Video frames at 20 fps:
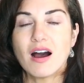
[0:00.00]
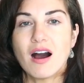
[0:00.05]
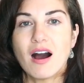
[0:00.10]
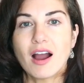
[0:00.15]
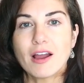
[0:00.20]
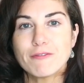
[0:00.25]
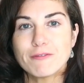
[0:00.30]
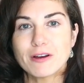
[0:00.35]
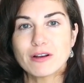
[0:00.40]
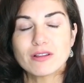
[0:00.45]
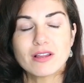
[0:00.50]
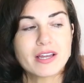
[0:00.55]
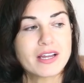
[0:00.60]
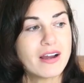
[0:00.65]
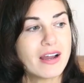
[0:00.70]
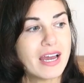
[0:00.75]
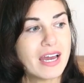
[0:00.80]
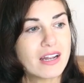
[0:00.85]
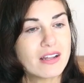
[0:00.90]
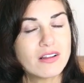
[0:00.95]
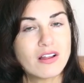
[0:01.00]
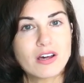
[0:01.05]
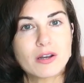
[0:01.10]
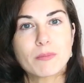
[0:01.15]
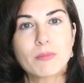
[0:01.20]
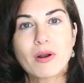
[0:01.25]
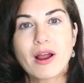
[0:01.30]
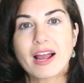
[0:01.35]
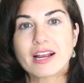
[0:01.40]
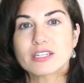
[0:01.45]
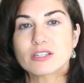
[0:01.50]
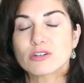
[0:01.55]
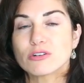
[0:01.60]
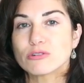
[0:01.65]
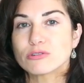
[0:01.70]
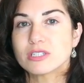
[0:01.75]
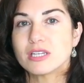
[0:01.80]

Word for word: I felt like I had a lot of practical